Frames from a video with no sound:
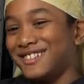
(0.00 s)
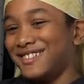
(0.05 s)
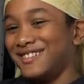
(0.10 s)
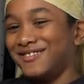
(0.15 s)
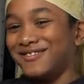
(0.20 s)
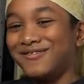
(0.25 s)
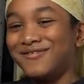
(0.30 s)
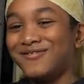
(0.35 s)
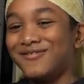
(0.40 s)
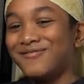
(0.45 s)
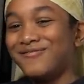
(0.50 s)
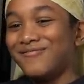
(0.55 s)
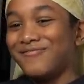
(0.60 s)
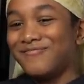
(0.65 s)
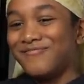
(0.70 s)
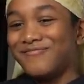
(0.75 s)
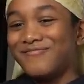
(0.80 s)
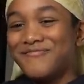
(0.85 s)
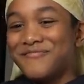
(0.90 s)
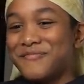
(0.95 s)

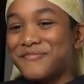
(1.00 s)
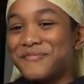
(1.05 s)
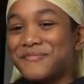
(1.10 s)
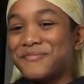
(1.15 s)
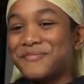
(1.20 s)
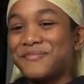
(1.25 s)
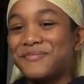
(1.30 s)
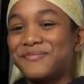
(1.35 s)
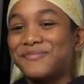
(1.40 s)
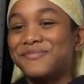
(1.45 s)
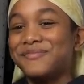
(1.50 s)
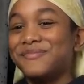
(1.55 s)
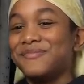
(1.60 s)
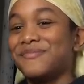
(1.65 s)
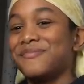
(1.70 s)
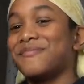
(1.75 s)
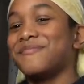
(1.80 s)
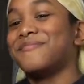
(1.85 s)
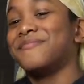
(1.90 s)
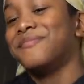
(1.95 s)

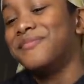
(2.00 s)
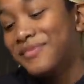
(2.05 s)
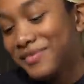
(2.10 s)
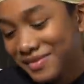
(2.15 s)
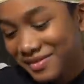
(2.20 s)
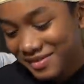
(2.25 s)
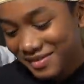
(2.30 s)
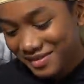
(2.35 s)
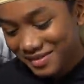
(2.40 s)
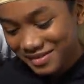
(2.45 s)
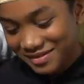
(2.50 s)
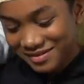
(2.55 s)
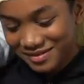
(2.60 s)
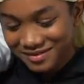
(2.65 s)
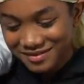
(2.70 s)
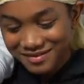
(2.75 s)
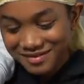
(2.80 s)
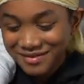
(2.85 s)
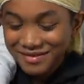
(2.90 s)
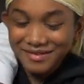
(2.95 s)

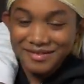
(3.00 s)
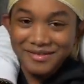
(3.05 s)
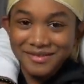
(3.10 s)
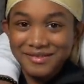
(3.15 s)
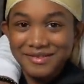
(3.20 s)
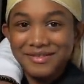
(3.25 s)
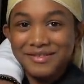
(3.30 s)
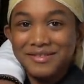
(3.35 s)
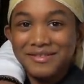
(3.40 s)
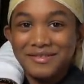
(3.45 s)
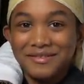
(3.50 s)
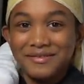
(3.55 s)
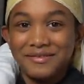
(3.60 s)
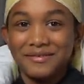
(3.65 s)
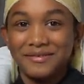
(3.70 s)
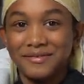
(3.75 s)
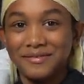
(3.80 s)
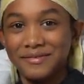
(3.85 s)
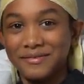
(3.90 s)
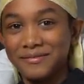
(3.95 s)

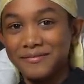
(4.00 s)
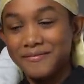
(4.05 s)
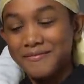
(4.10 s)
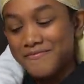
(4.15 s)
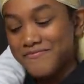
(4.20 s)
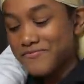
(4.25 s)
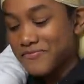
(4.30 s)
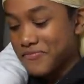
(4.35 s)
[no speech]